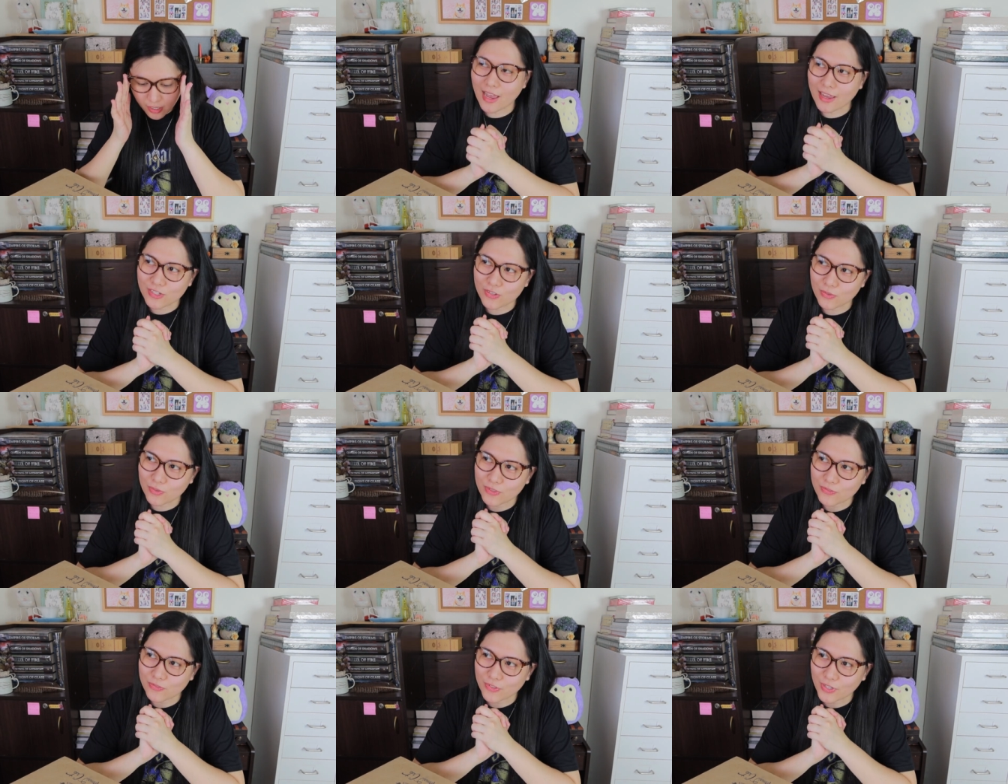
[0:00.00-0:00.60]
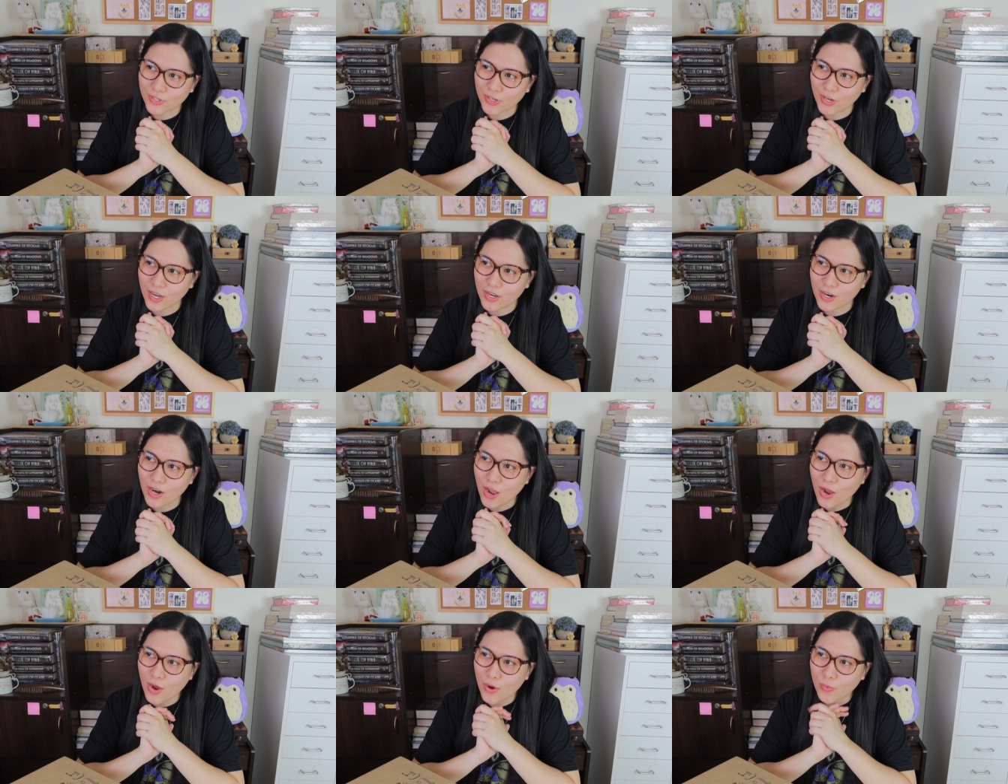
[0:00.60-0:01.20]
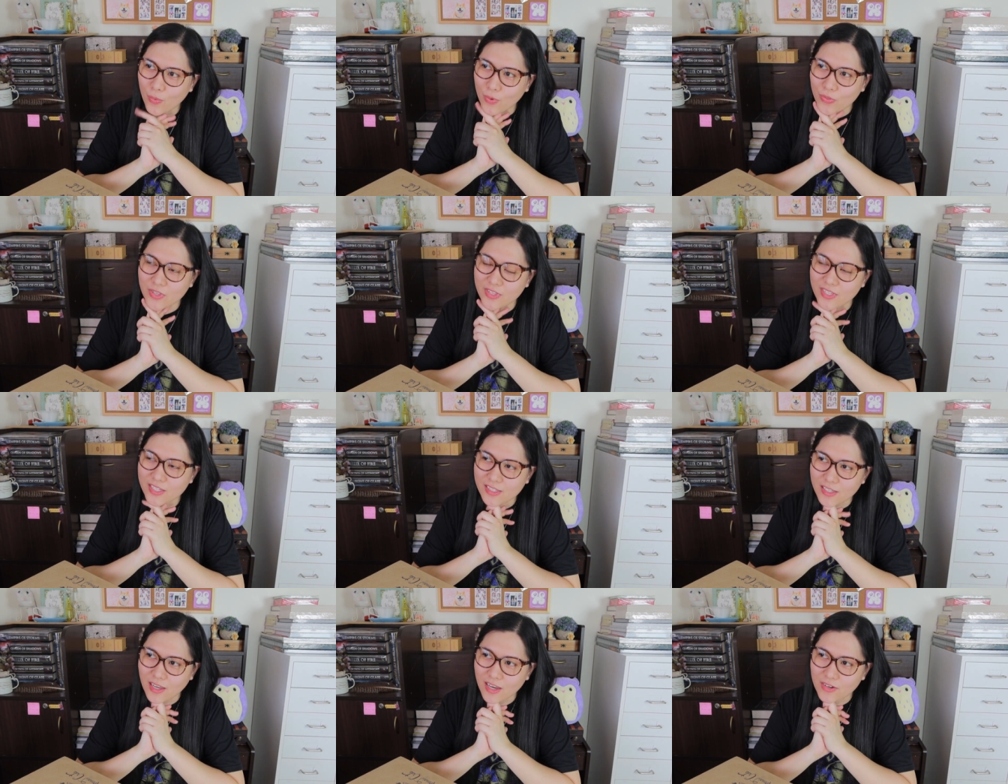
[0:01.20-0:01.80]
I actually forgot what
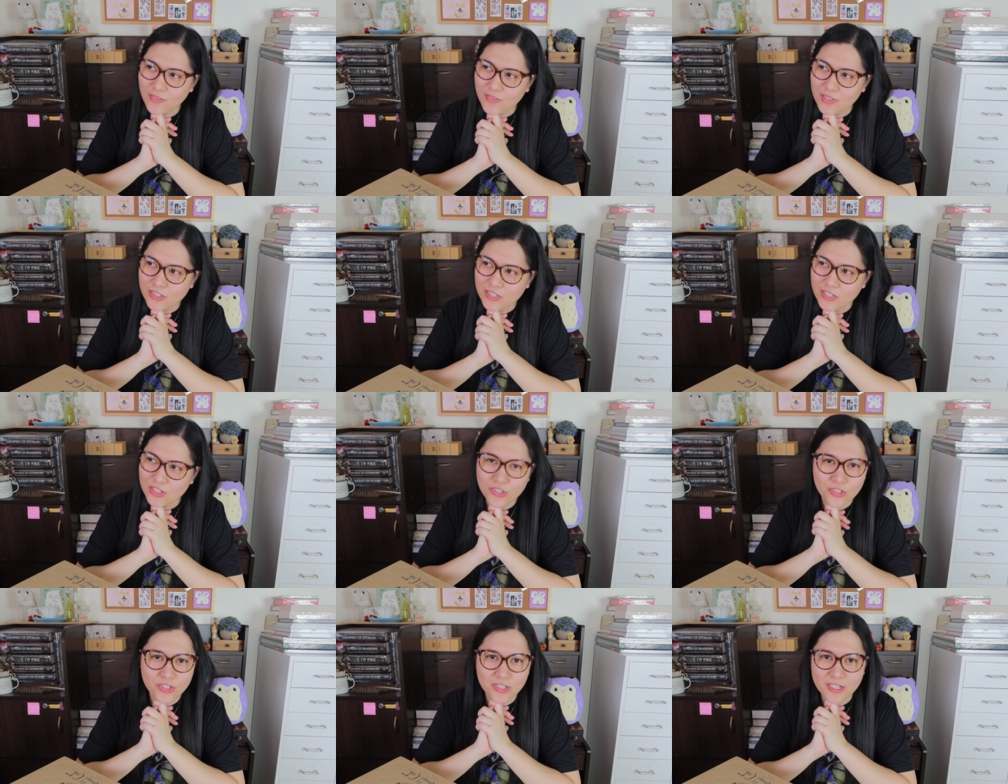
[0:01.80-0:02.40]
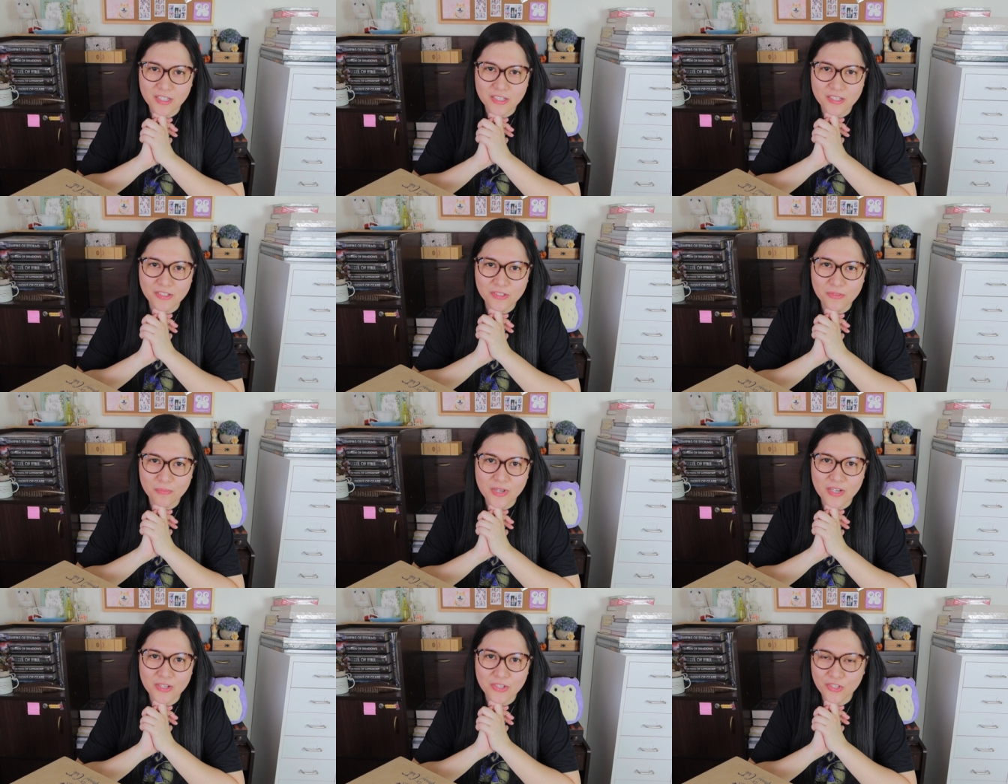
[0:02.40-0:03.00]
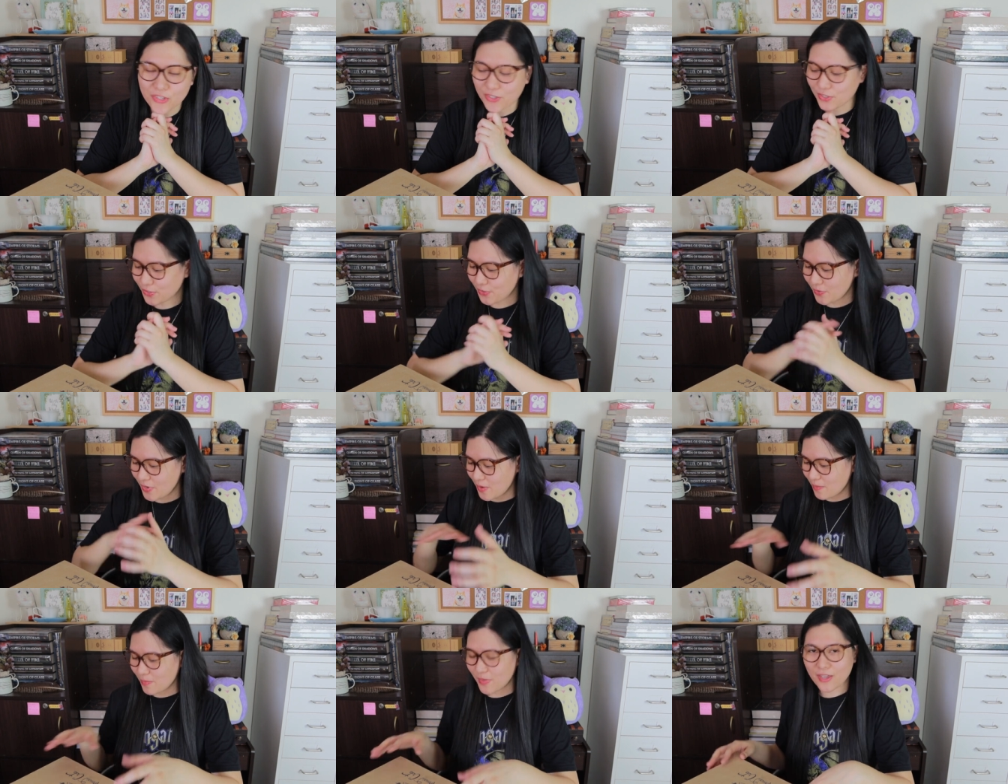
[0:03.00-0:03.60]
the design of the t-shirt is, mind
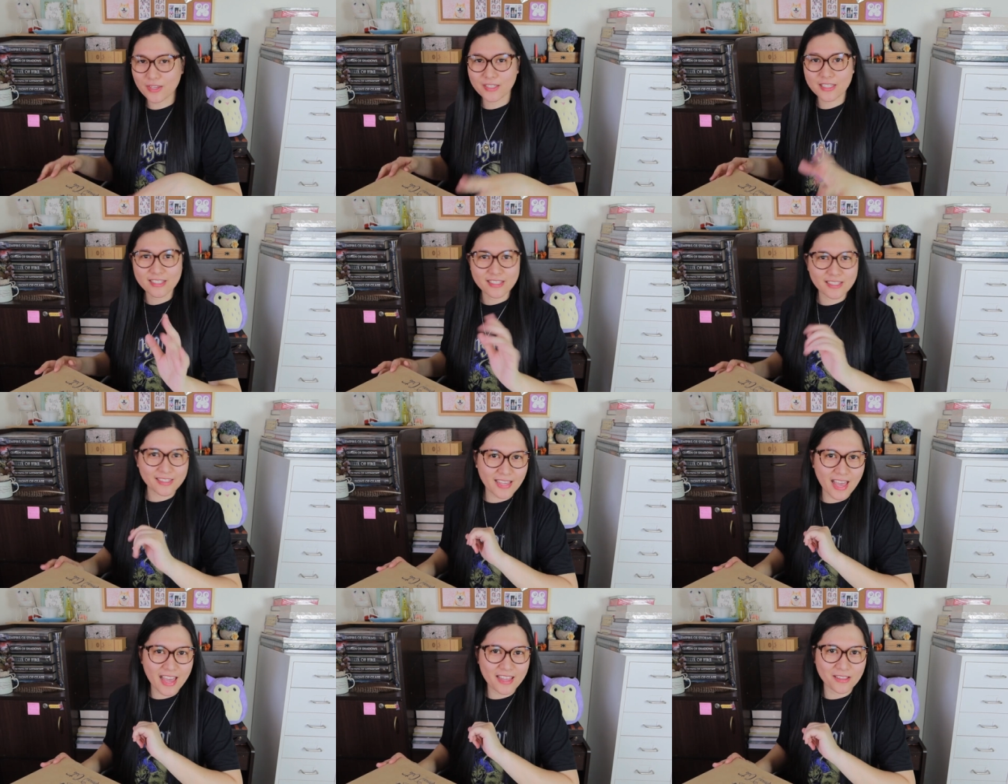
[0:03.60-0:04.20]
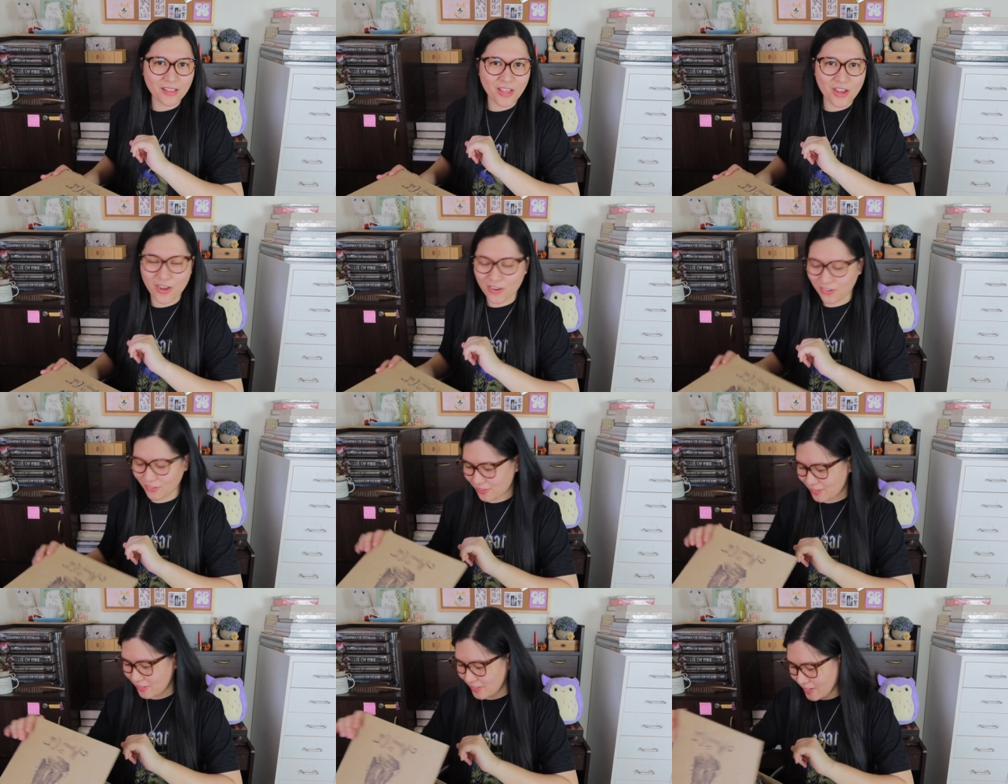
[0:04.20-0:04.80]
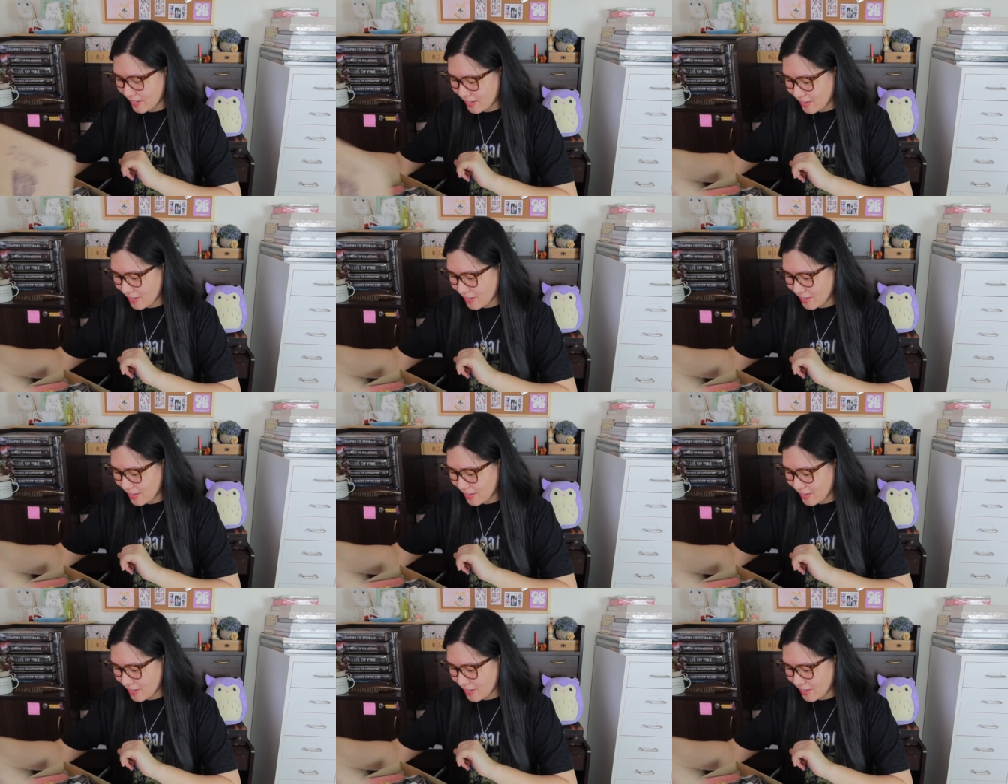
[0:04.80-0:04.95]
you, because it's that long.